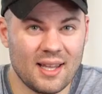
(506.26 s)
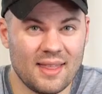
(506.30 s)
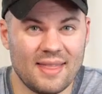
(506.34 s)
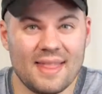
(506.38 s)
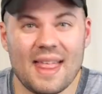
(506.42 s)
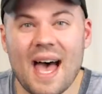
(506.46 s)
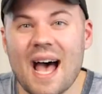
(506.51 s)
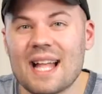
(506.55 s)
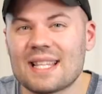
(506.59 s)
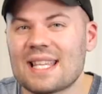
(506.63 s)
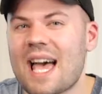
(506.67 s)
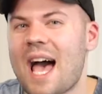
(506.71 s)

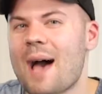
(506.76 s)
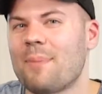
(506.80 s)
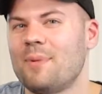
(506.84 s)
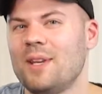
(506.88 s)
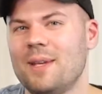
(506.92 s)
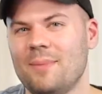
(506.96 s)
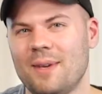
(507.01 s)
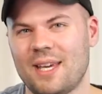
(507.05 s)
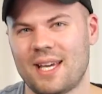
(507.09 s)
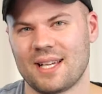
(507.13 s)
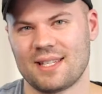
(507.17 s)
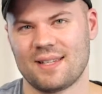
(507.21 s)
that's
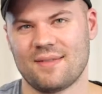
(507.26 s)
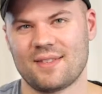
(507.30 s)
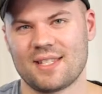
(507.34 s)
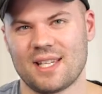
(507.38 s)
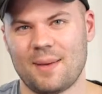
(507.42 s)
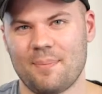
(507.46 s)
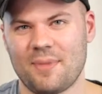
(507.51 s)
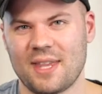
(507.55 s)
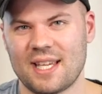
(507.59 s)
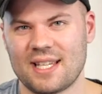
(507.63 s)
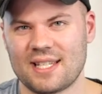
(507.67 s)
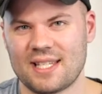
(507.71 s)
happening because of
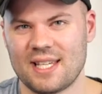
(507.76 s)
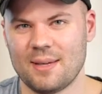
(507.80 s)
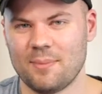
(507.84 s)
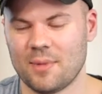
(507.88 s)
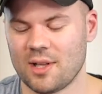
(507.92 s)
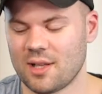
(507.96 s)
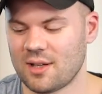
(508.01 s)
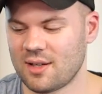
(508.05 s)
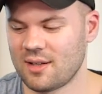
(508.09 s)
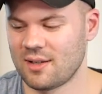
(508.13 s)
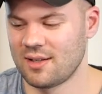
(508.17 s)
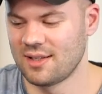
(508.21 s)
something
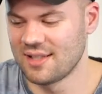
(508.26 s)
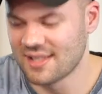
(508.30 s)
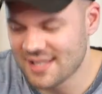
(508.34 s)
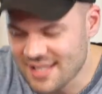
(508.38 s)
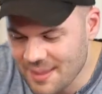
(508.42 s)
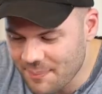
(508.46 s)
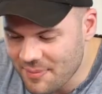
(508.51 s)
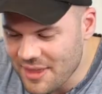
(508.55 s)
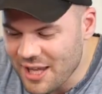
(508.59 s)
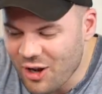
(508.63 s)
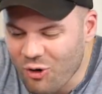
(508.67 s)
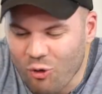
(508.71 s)
similar,
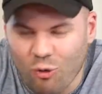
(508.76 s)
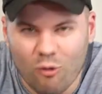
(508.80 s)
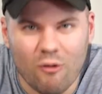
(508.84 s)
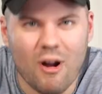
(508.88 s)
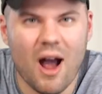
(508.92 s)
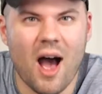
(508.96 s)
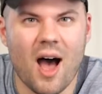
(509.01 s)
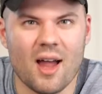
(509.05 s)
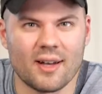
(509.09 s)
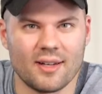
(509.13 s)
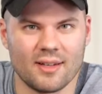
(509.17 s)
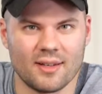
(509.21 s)
something
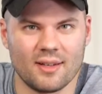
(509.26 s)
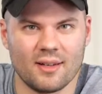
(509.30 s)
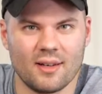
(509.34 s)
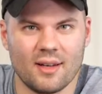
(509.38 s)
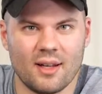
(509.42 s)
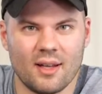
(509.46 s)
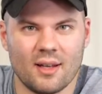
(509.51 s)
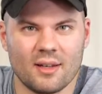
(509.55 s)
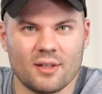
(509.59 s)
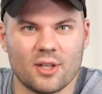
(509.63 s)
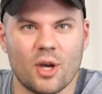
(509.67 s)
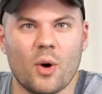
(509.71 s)
rotten
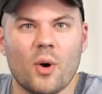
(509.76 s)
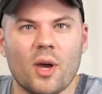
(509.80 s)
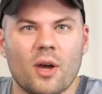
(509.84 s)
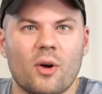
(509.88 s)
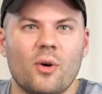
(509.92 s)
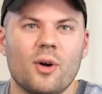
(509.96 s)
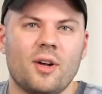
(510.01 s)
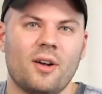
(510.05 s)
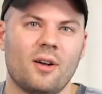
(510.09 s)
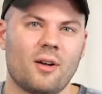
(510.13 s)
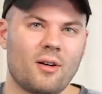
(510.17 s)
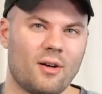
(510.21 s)
going
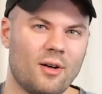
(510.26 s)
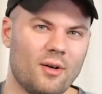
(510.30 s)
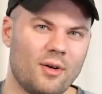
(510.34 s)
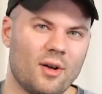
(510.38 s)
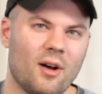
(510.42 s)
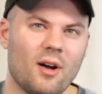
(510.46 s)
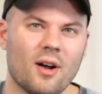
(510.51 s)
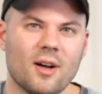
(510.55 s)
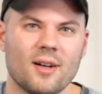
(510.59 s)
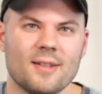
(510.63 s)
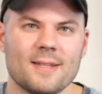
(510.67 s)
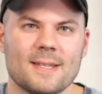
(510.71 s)
on in our own
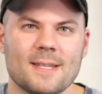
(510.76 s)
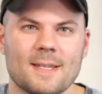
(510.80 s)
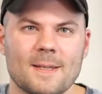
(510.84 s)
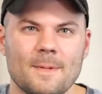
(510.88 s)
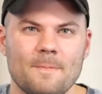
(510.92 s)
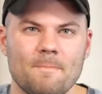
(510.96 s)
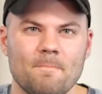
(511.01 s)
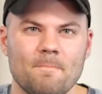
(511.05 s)
hearts.